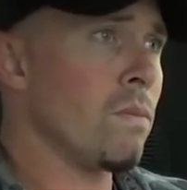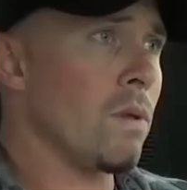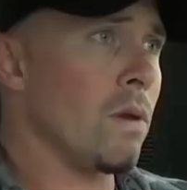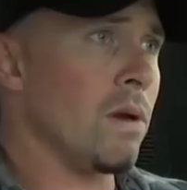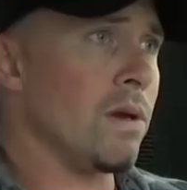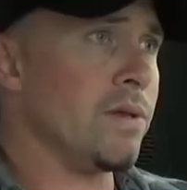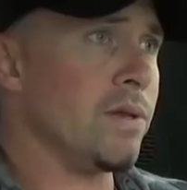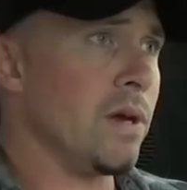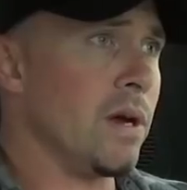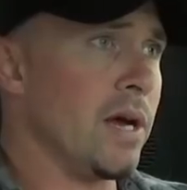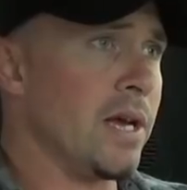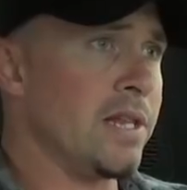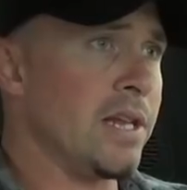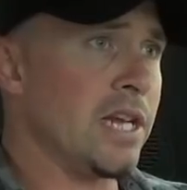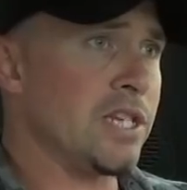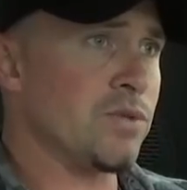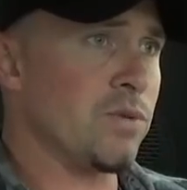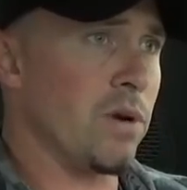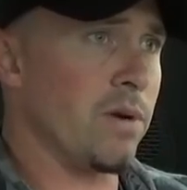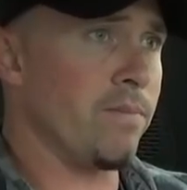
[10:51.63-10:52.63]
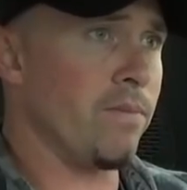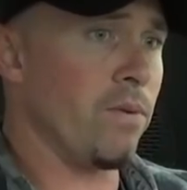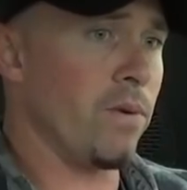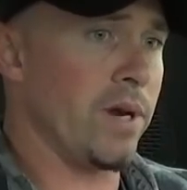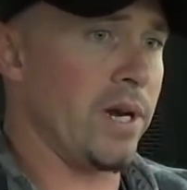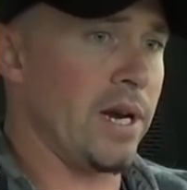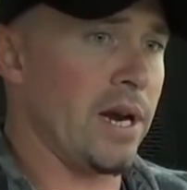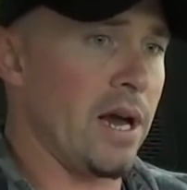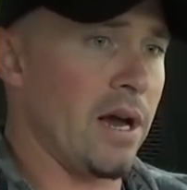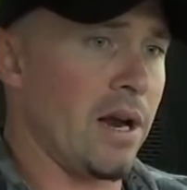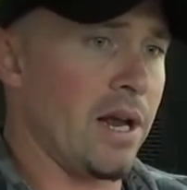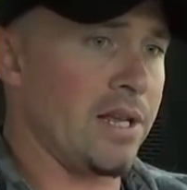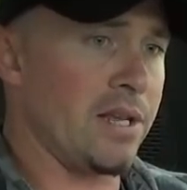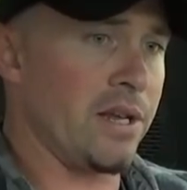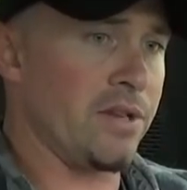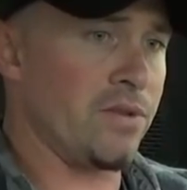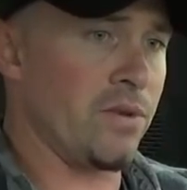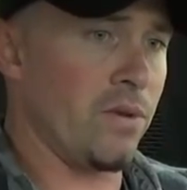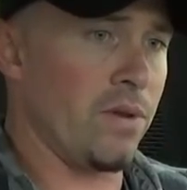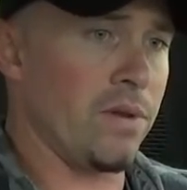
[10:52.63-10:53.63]
And that's what I'm pointing out. I
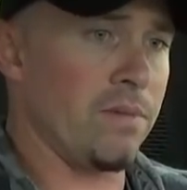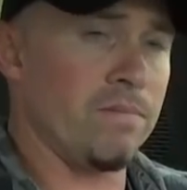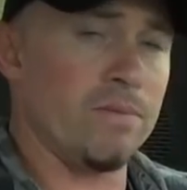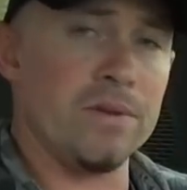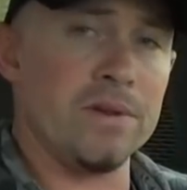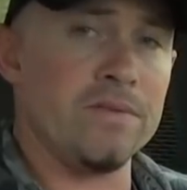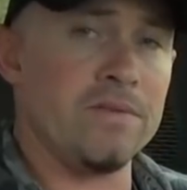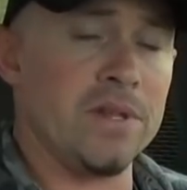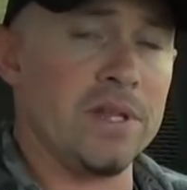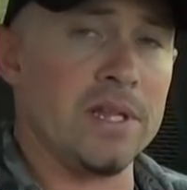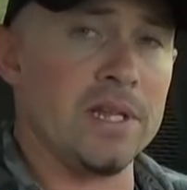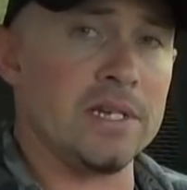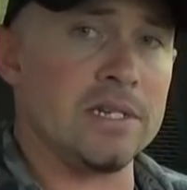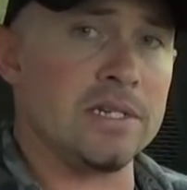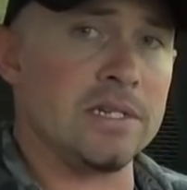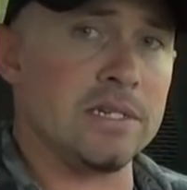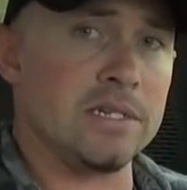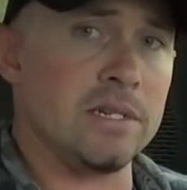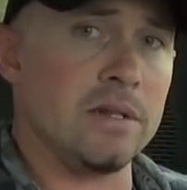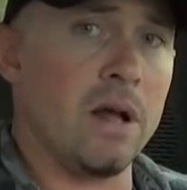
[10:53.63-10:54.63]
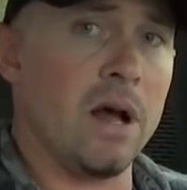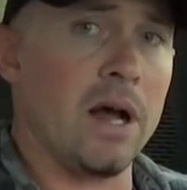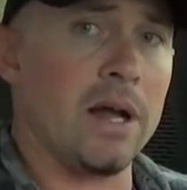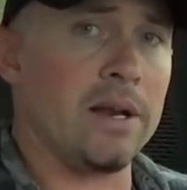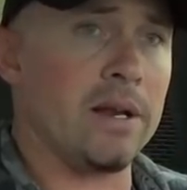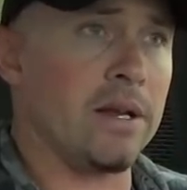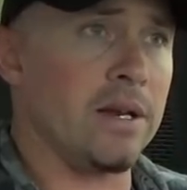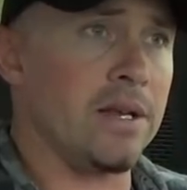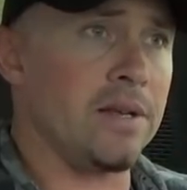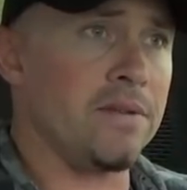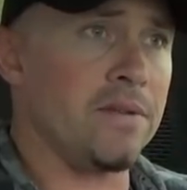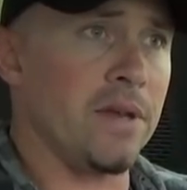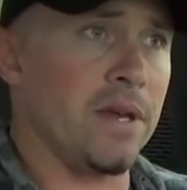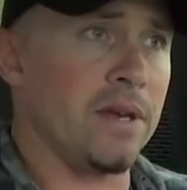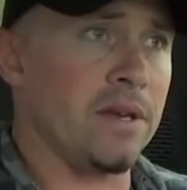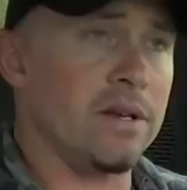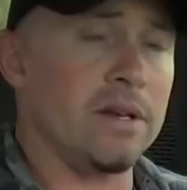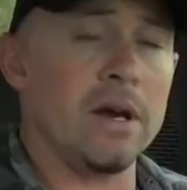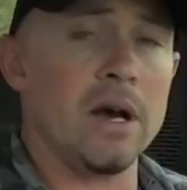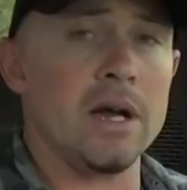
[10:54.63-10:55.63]
totally believe that this is not
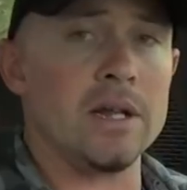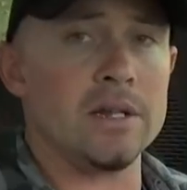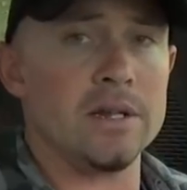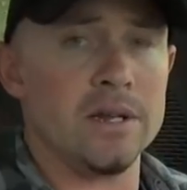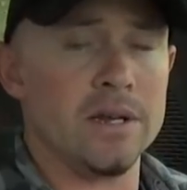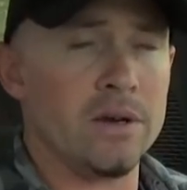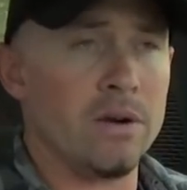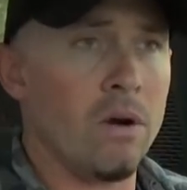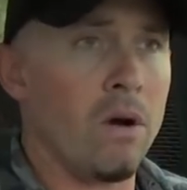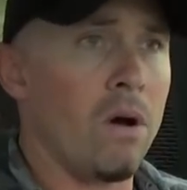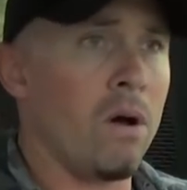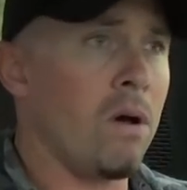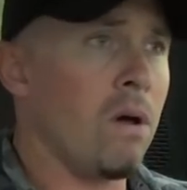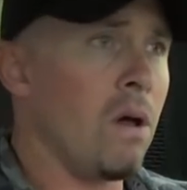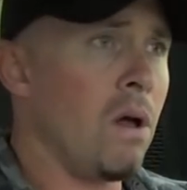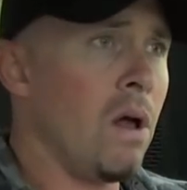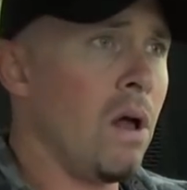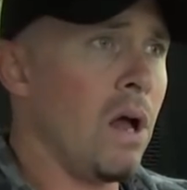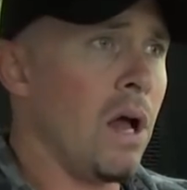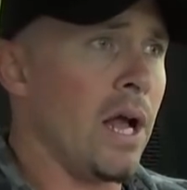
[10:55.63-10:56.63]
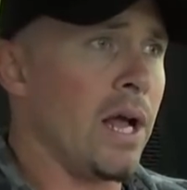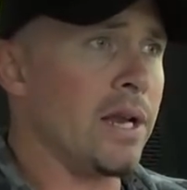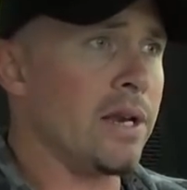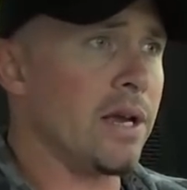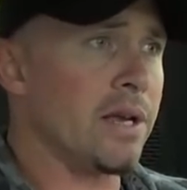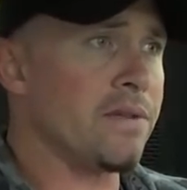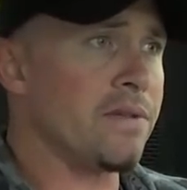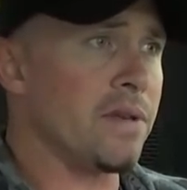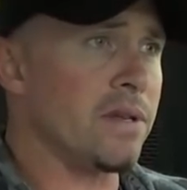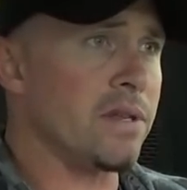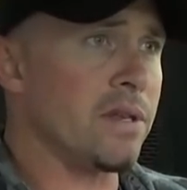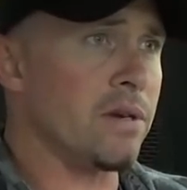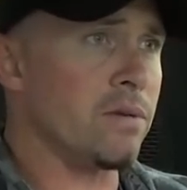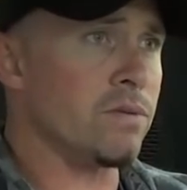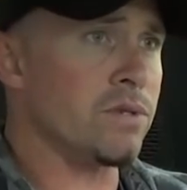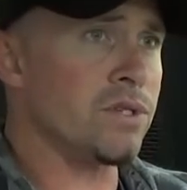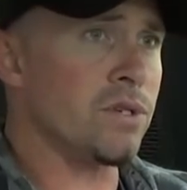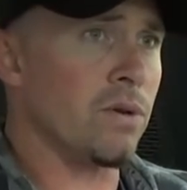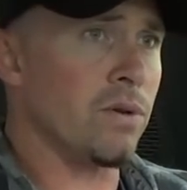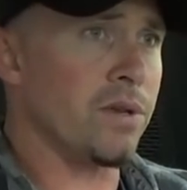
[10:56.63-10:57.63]
anything godly at all, and I think that it
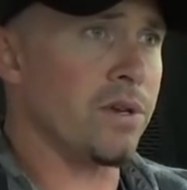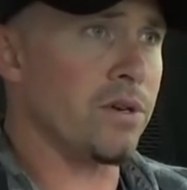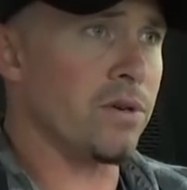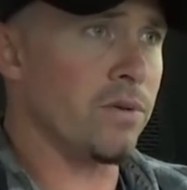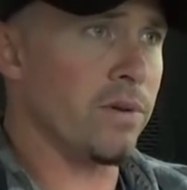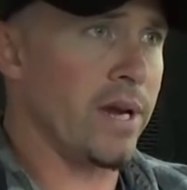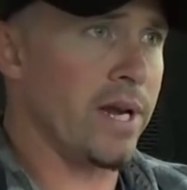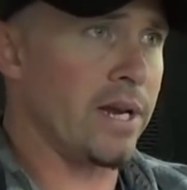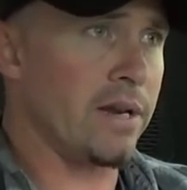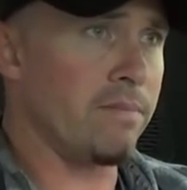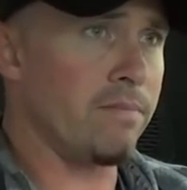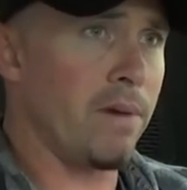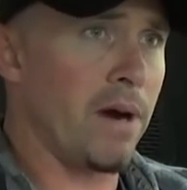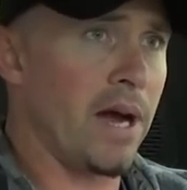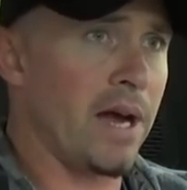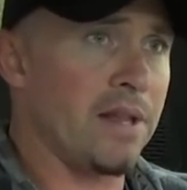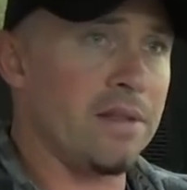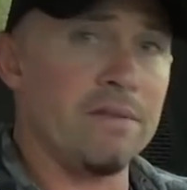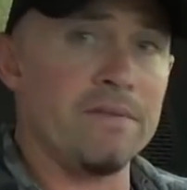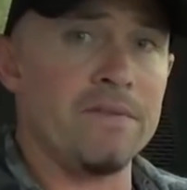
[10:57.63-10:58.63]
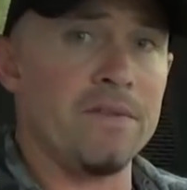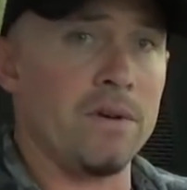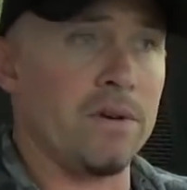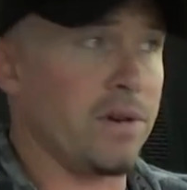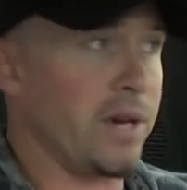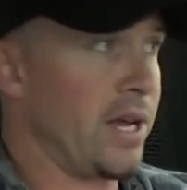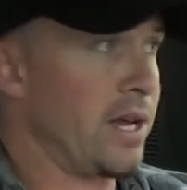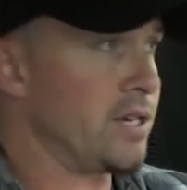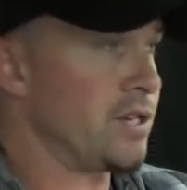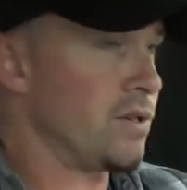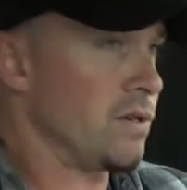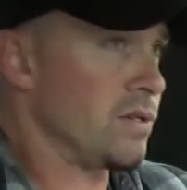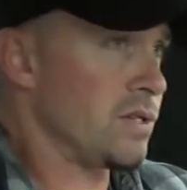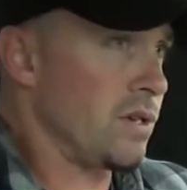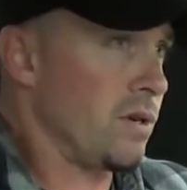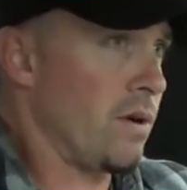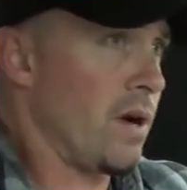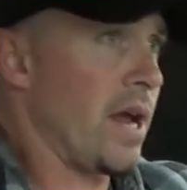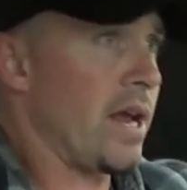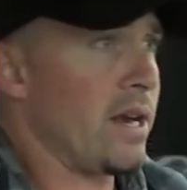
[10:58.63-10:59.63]
was totally created by the fallen angels,
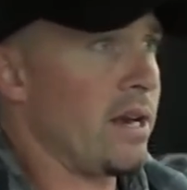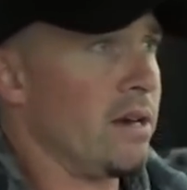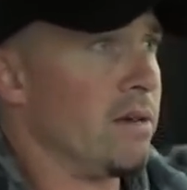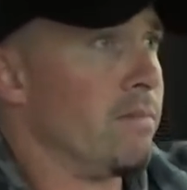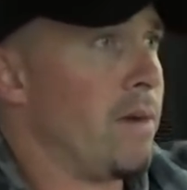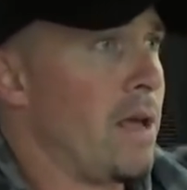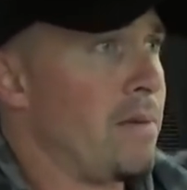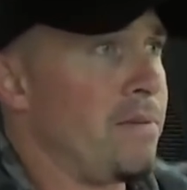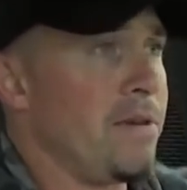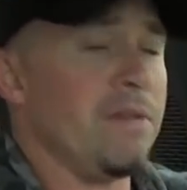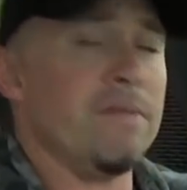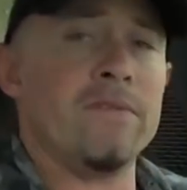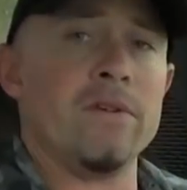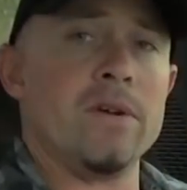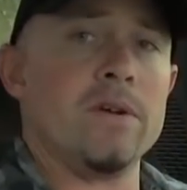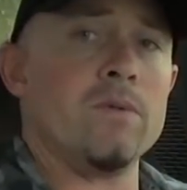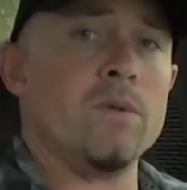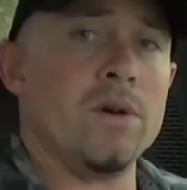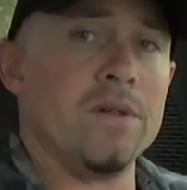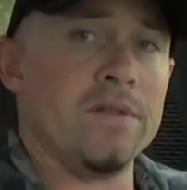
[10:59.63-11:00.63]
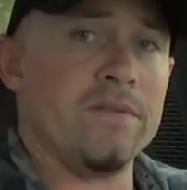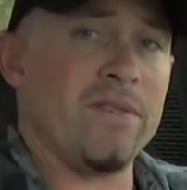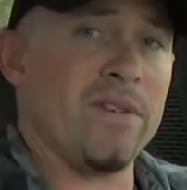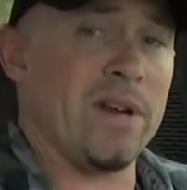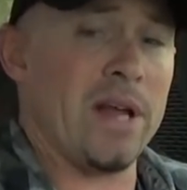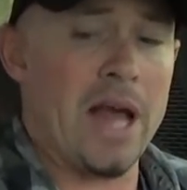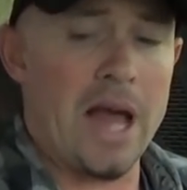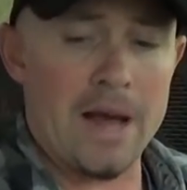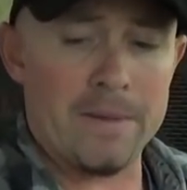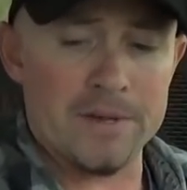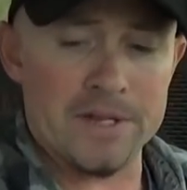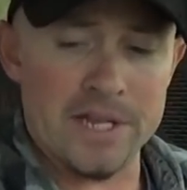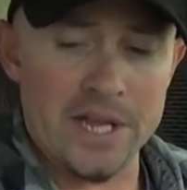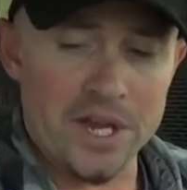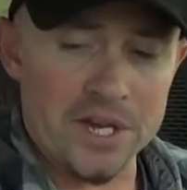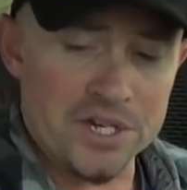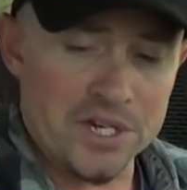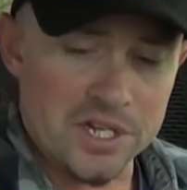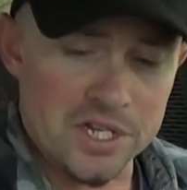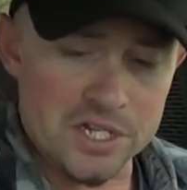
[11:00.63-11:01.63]
all right? And it might be very well the very
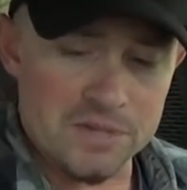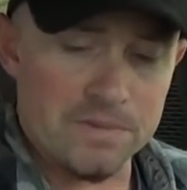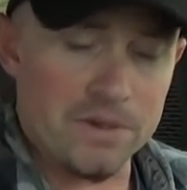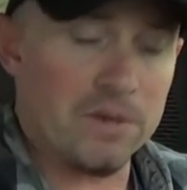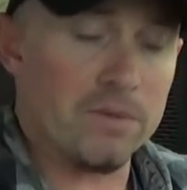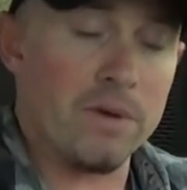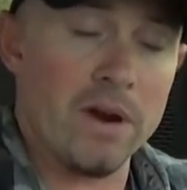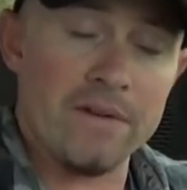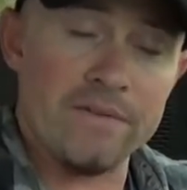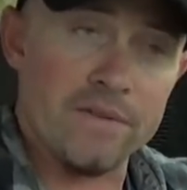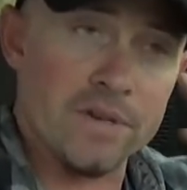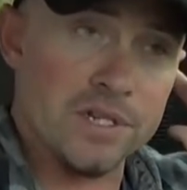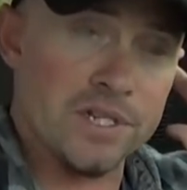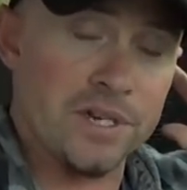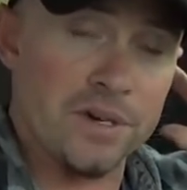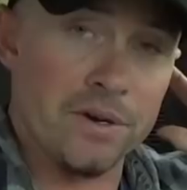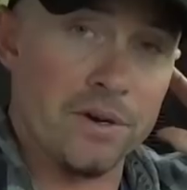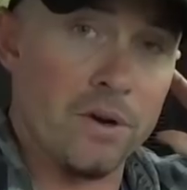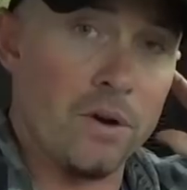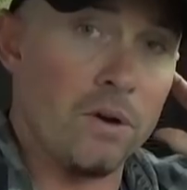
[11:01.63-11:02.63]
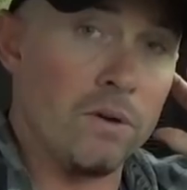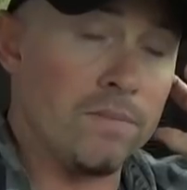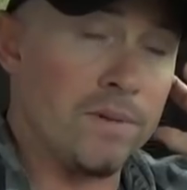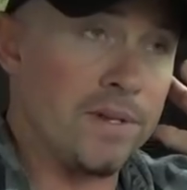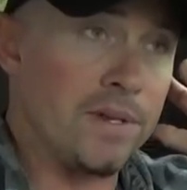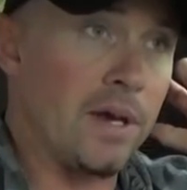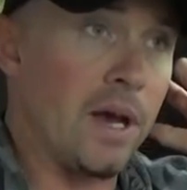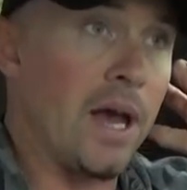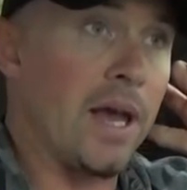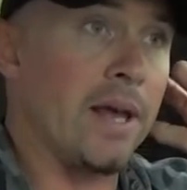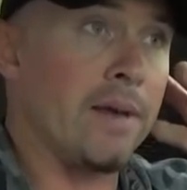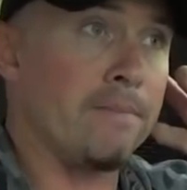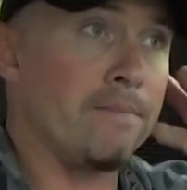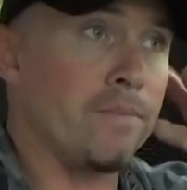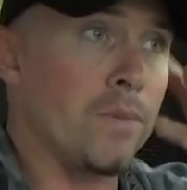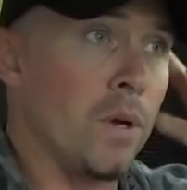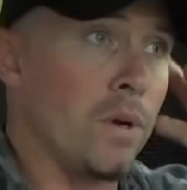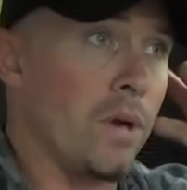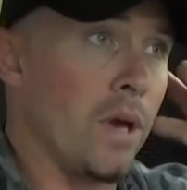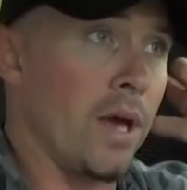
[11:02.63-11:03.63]
habitation that's being referenced in Obadiah,
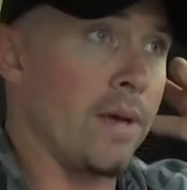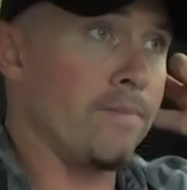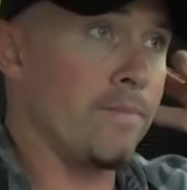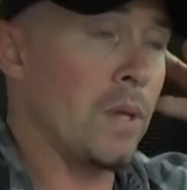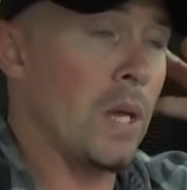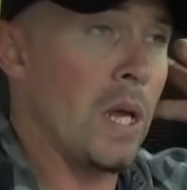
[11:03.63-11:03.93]
okay?